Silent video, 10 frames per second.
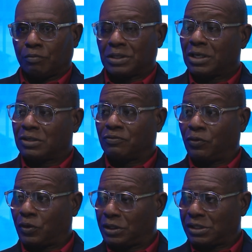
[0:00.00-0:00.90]
Because
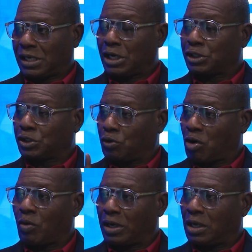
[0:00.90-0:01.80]
voters are
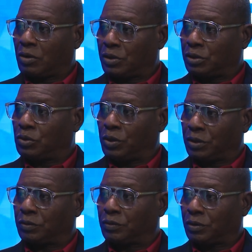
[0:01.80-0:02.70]
sure what they're going to do,
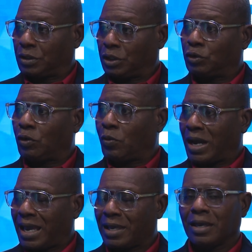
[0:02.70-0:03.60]
You know
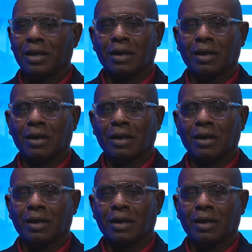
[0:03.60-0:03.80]
why?